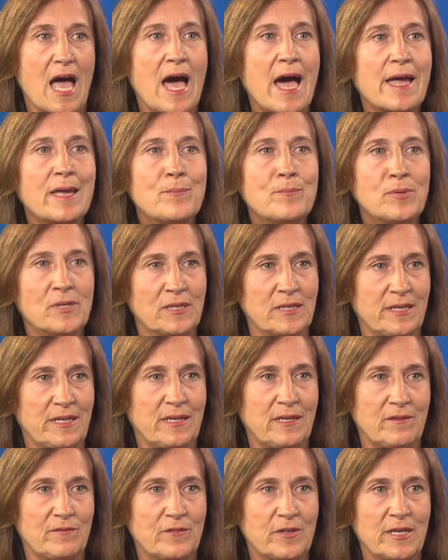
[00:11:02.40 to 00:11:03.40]
I
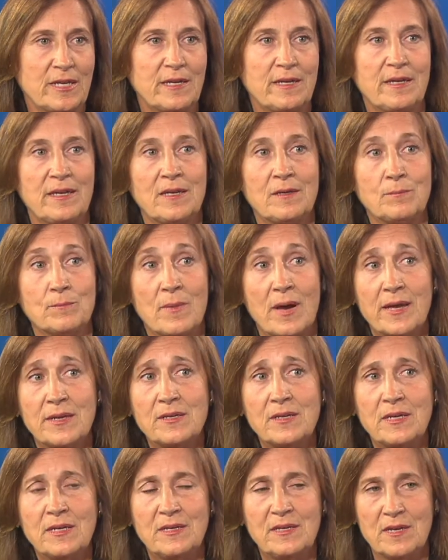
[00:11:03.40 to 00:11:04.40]
believe in
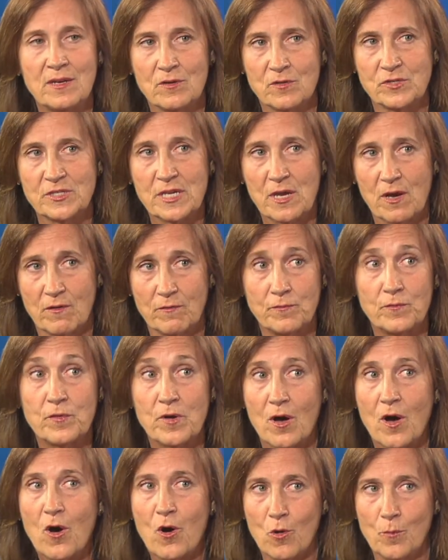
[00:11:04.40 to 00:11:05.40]
my years of
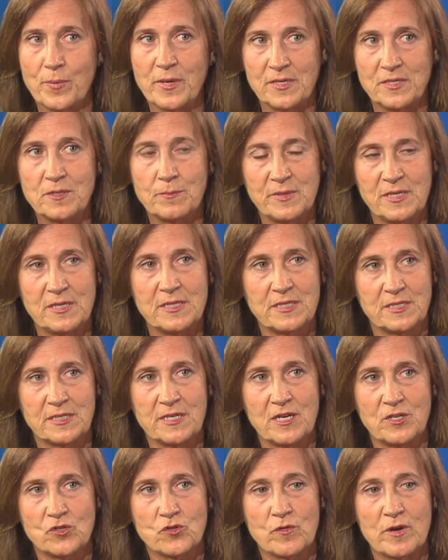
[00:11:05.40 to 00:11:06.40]
hoping to be the
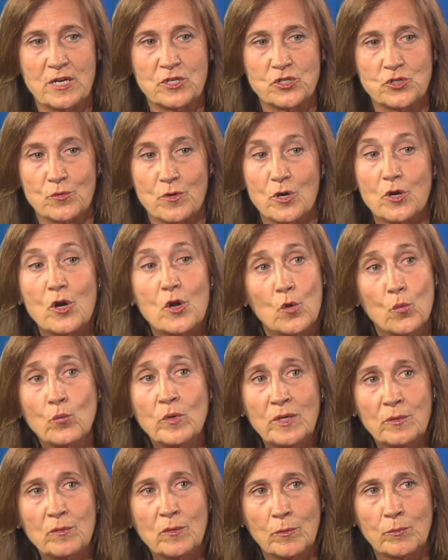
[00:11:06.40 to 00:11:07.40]
state treasurer,
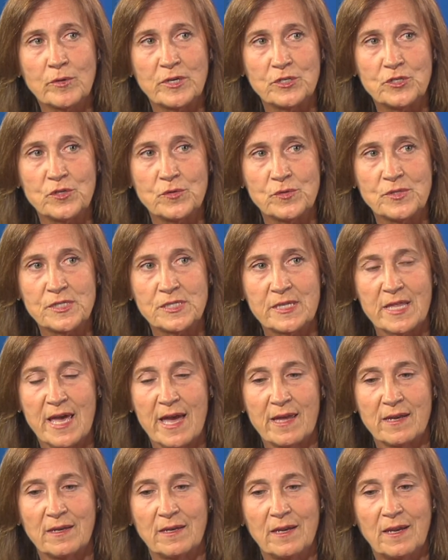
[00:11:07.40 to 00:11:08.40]
we will reduce
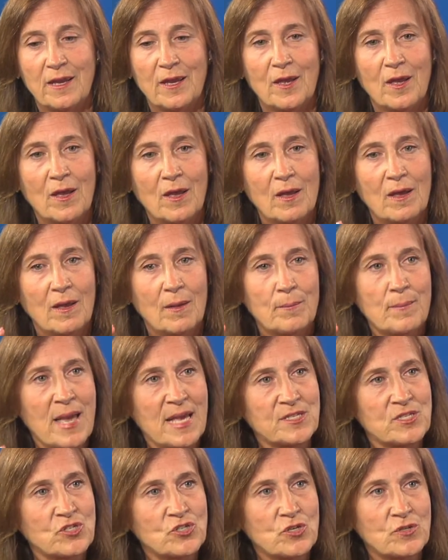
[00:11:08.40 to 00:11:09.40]
that.
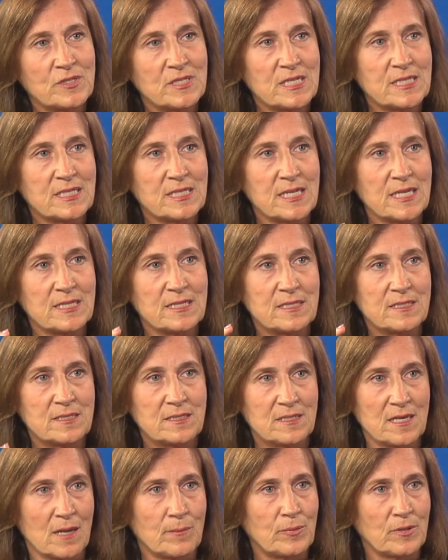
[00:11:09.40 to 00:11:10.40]
Massachusetts is
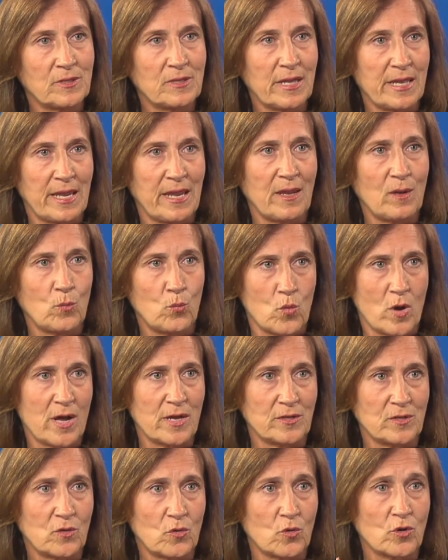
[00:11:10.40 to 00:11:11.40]

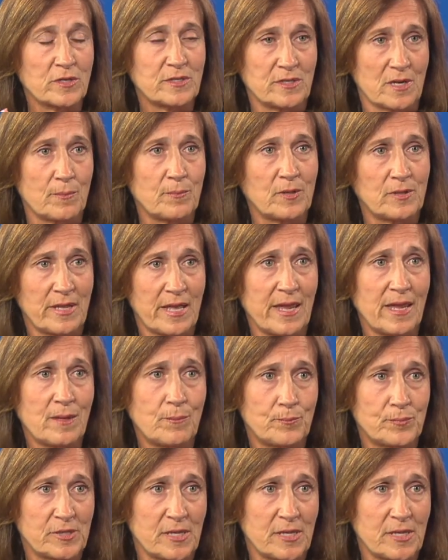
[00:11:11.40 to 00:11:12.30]
AA1 or AA+